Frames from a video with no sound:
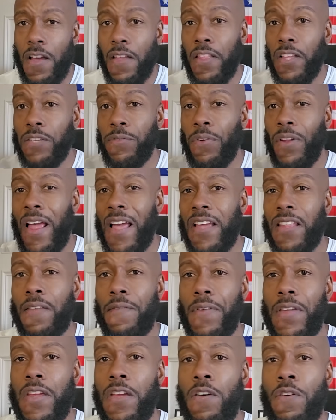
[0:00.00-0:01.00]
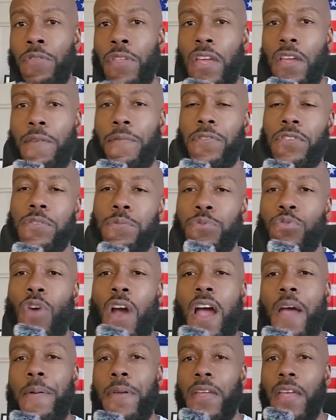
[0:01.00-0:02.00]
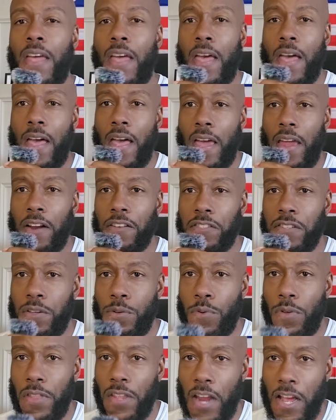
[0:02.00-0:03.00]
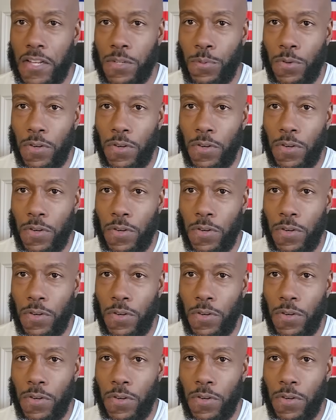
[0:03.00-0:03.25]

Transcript: Thanks for liking the video. Thank you for subscribing, and I'll see you on the next one.